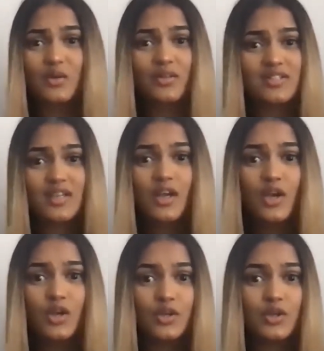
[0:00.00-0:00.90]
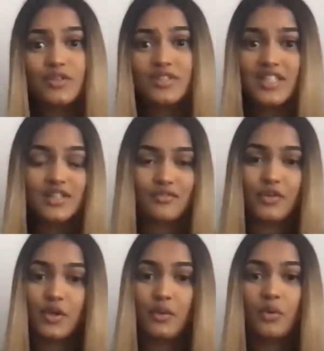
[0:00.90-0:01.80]
this Eurocentric
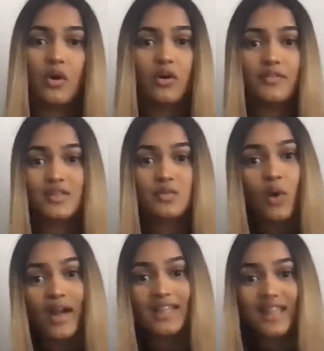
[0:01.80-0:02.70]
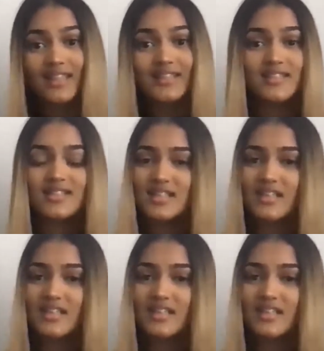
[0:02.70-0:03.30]
view or this white lens.